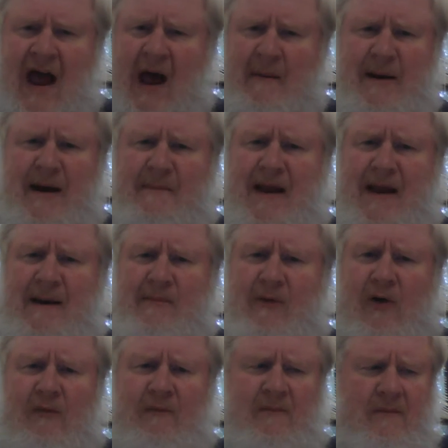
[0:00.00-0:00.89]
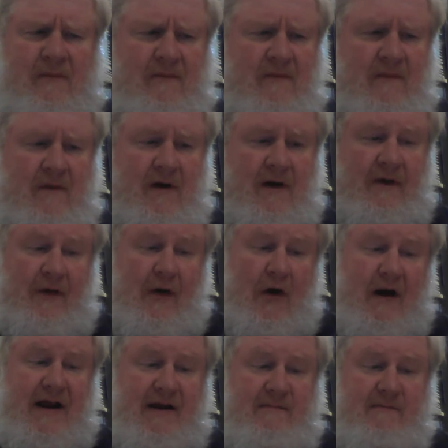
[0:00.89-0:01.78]
How many people?
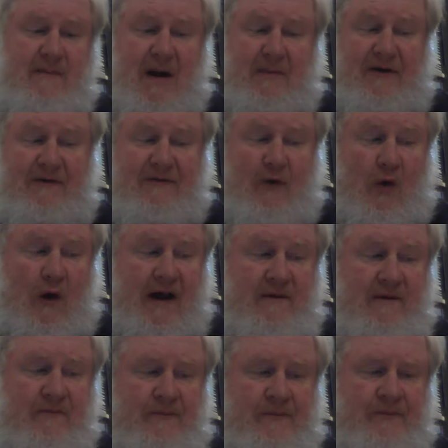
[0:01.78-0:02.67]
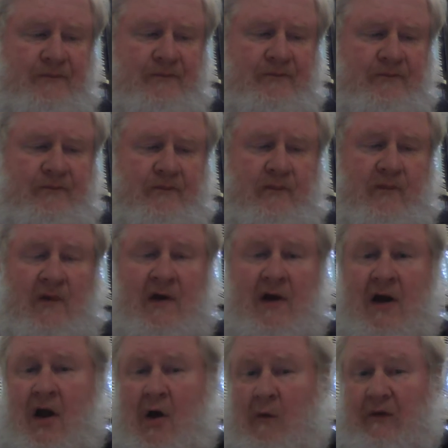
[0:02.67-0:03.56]
30, maybe 40?
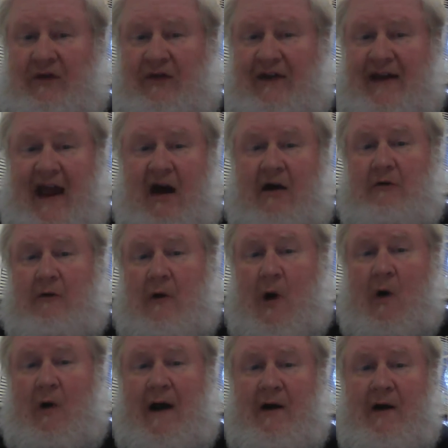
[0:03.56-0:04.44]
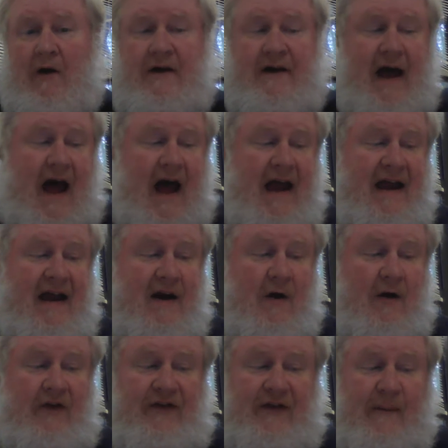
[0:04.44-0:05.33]
Was the town growing or
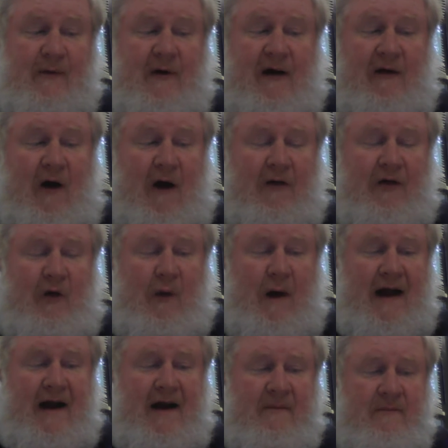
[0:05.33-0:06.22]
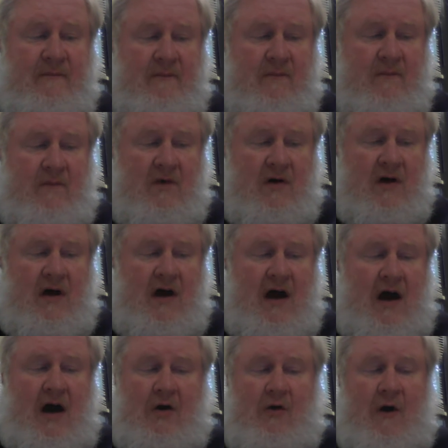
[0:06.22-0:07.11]
dying or somewhere along the way?
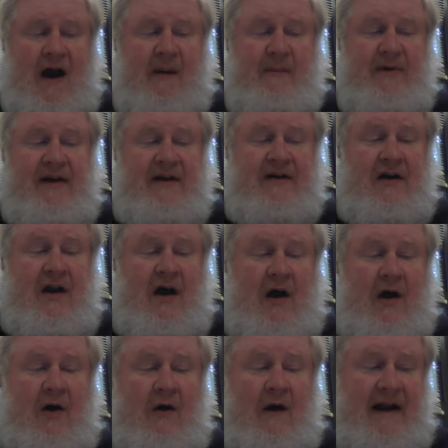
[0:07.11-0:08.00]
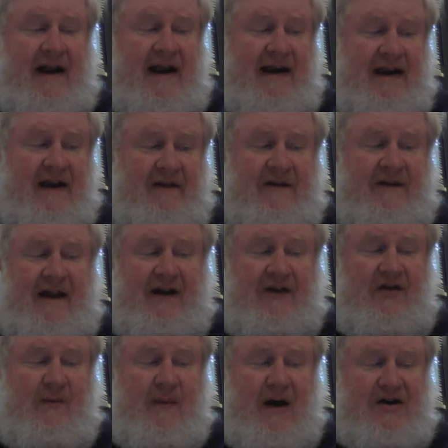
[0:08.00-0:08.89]
Graham didn't know, and he didn't
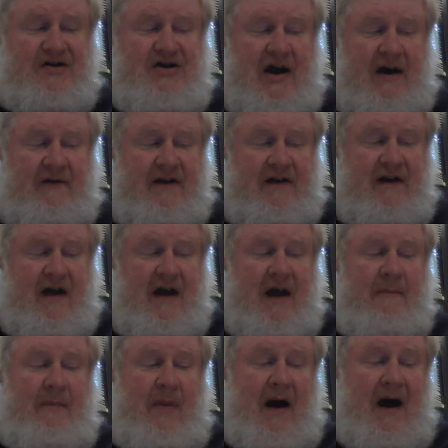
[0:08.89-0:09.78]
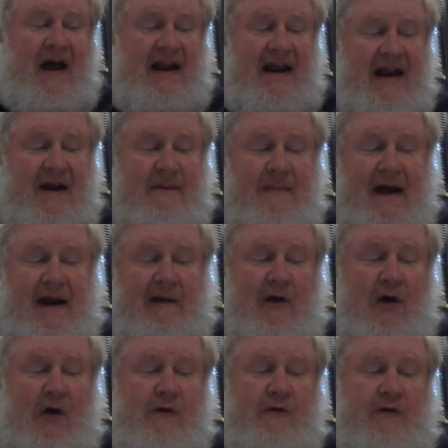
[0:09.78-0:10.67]
think too much of it, but he had been
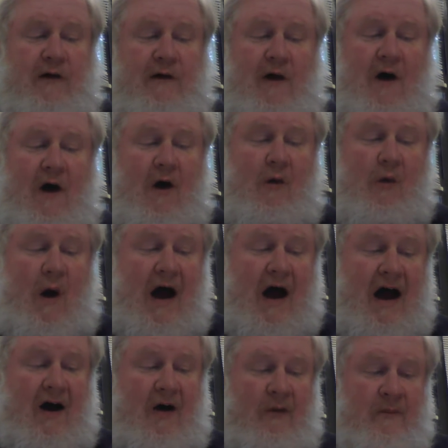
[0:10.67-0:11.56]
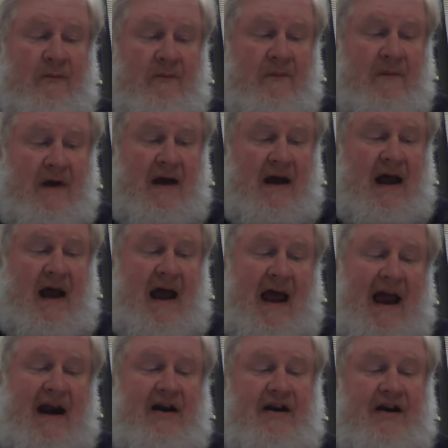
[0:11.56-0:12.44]
alone for a long while
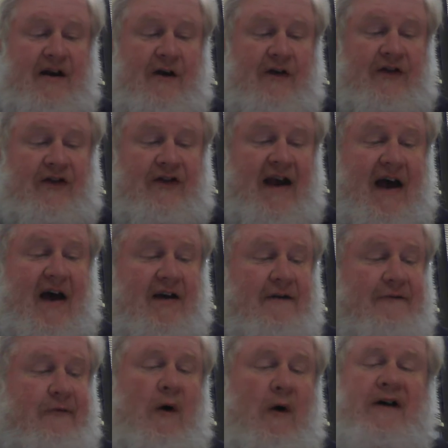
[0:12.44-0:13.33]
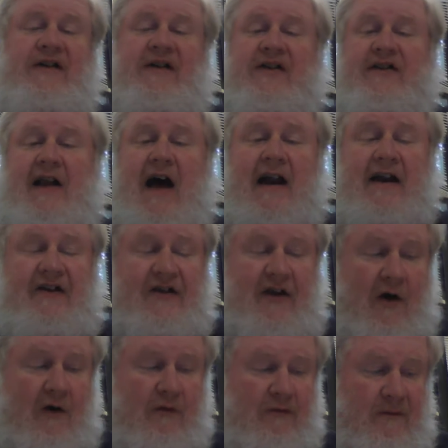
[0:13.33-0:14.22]
and could use the sound of voices not his
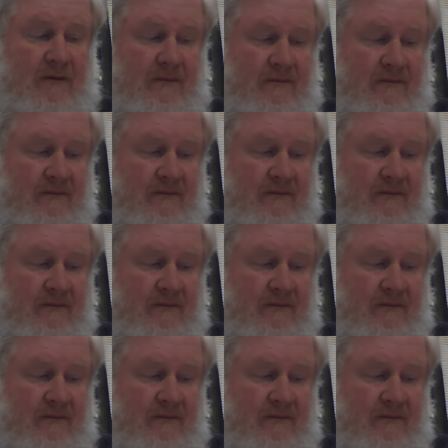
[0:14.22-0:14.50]
own.